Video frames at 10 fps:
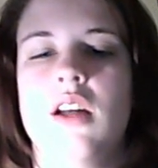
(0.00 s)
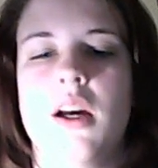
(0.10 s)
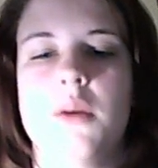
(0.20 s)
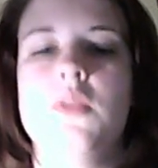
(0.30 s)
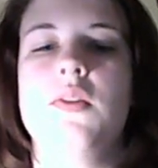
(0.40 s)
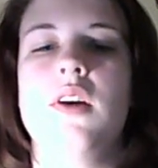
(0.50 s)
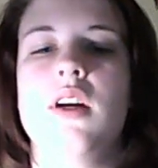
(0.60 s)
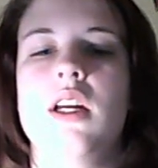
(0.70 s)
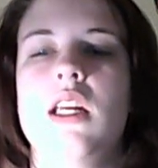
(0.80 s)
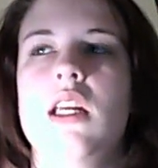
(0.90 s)
was
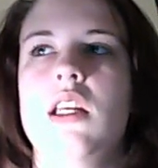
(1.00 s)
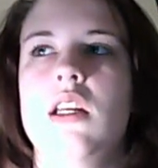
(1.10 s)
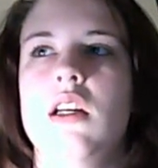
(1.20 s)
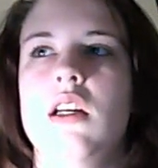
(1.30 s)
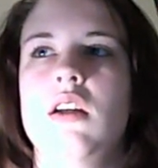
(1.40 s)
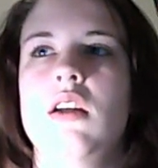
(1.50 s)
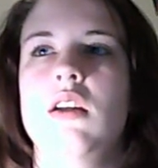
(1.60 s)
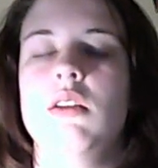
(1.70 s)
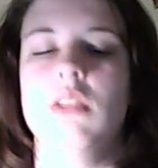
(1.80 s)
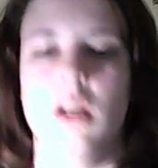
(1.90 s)
very
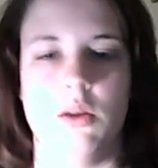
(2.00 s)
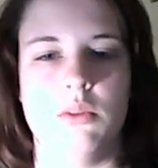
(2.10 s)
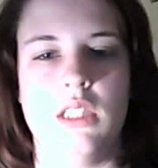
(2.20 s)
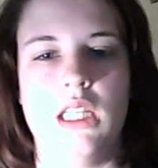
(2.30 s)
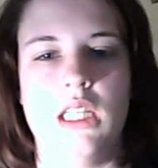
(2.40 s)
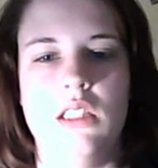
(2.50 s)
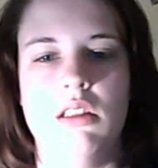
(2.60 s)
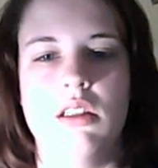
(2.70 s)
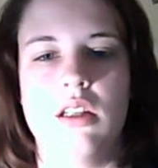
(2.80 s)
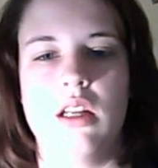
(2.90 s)
lonely.
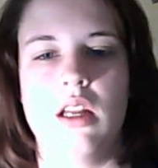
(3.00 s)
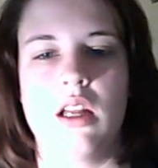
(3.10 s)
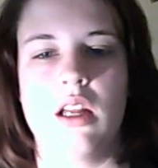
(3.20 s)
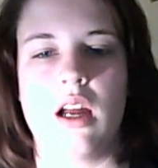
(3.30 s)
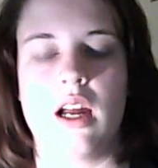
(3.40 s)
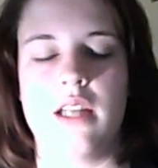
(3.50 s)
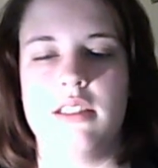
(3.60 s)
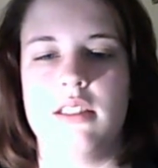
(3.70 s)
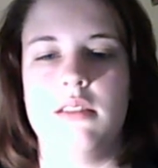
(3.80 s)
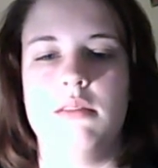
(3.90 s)
I
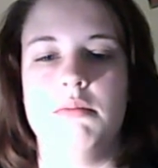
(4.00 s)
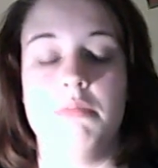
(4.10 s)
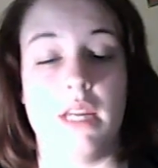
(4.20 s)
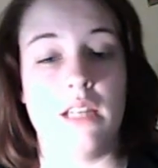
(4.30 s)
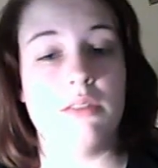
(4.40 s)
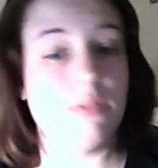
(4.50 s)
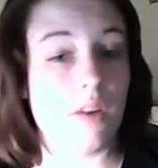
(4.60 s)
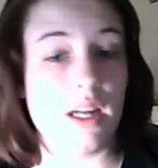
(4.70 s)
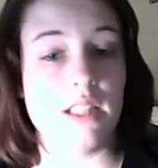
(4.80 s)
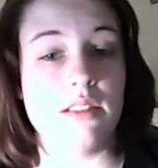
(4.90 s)
didn't make
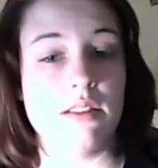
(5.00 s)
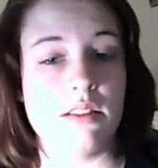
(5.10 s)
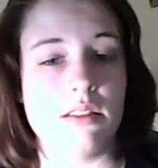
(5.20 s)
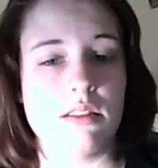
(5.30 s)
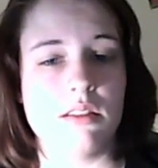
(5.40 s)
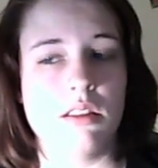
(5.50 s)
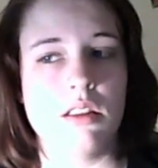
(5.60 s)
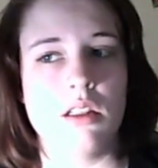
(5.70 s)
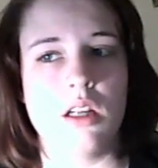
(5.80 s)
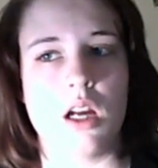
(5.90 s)
friends.
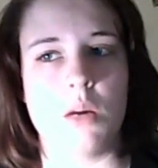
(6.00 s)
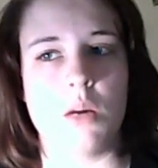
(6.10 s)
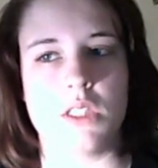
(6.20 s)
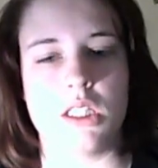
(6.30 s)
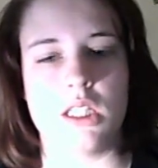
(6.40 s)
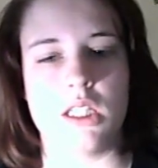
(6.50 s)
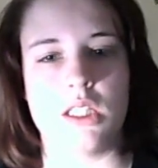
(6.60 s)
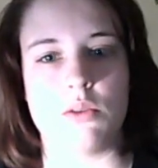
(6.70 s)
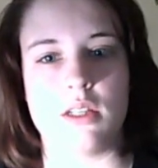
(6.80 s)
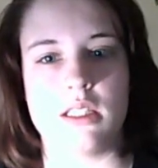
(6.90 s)
I wasn't
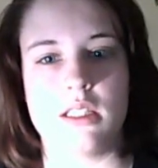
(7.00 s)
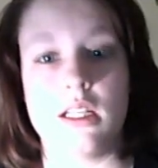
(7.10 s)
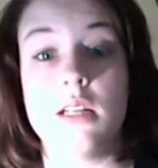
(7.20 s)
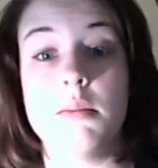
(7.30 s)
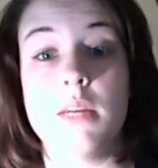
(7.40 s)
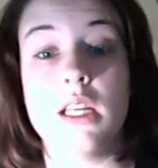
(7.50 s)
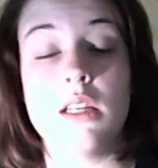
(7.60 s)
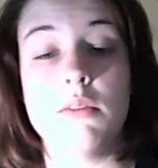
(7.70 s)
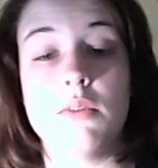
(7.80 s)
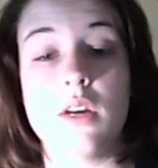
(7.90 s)
interested in
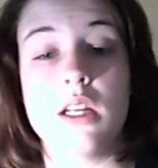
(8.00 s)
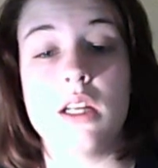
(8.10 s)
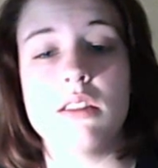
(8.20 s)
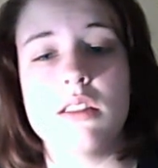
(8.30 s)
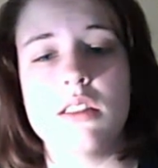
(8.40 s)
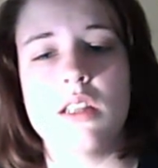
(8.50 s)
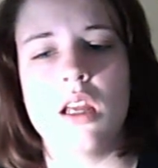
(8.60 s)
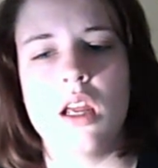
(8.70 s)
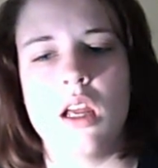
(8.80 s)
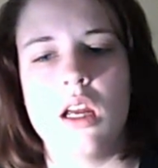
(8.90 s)
making friends.
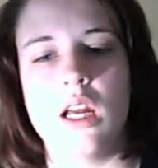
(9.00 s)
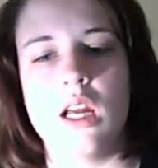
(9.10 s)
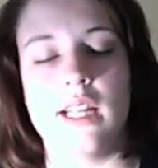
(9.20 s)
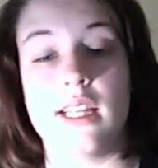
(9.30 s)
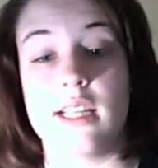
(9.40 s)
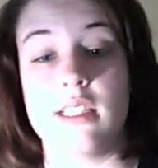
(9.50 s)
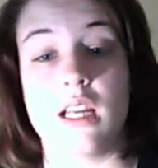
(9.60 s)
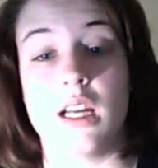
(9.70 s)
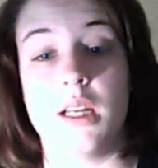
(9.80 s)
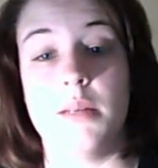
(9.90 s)
And at that
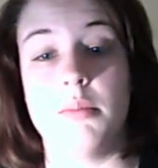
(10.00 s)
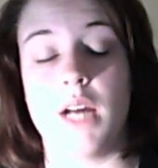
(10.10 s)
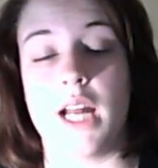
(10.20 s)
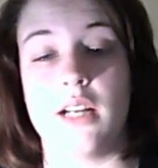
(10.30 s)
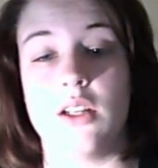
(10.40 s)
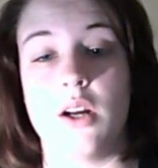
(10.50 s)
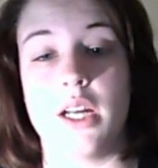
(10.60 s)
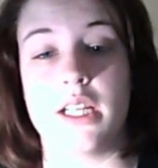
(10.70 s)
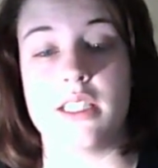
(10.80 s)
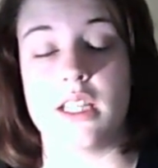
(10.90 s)
time, I don't know,
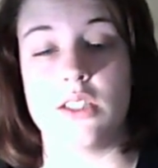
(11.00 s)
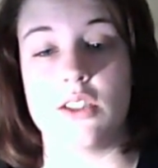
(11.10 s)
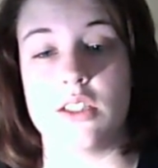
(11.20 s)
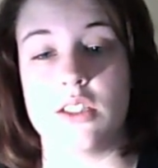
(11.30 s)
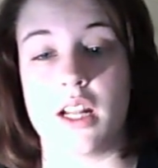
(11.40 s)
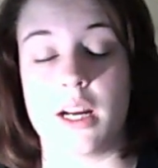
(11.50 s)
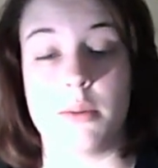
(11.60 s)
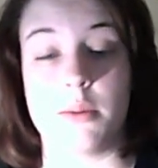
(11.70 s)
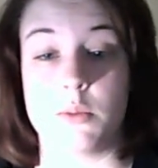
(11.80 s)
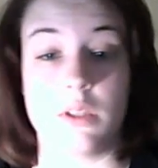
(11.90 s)
I guess they just thought I
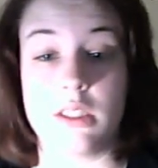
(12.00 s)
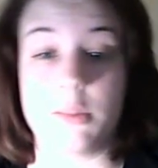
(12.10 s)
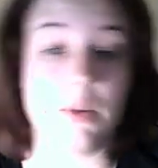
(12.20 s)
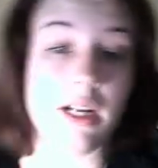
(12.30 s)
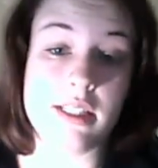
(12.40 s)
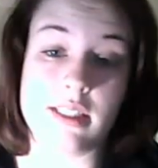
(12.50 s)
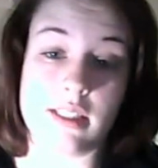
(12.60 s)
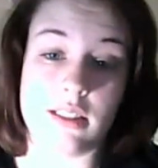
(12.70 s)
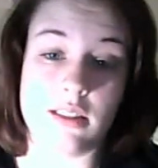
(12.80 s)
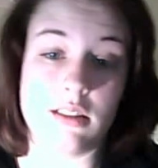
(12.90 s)
was really depressed
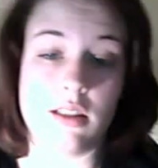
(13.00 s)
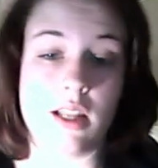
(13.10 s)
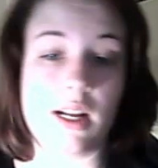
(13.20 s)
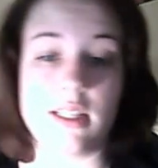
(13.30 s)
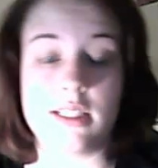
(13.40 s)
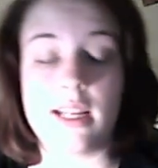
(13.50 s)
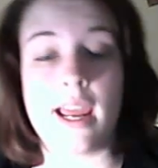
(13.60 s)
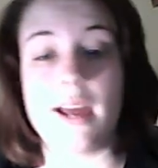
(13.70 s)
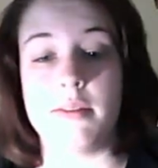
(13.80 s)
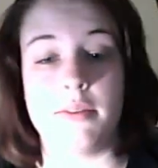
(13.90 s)
and that I didn't
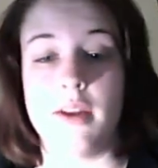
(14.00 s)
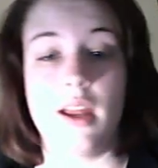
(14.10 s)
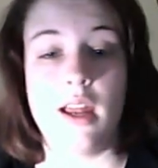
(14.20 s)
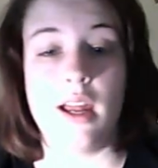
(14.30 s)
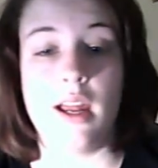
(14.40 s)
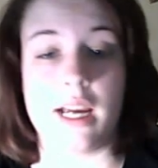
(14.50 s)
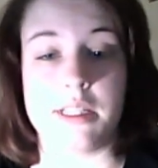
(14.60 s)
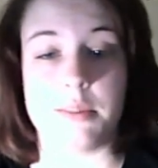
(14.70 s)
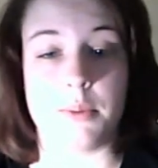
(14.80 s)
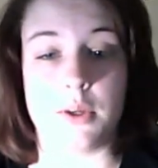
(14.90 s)
have
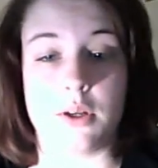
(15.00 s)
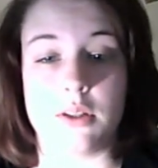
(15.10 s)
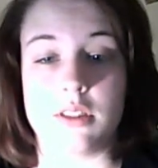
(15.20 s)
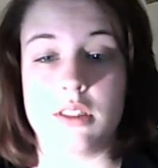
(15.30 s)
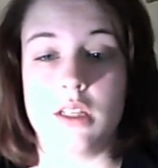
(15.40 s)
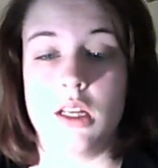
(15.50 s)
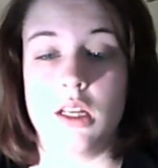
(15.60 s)
Asperger's.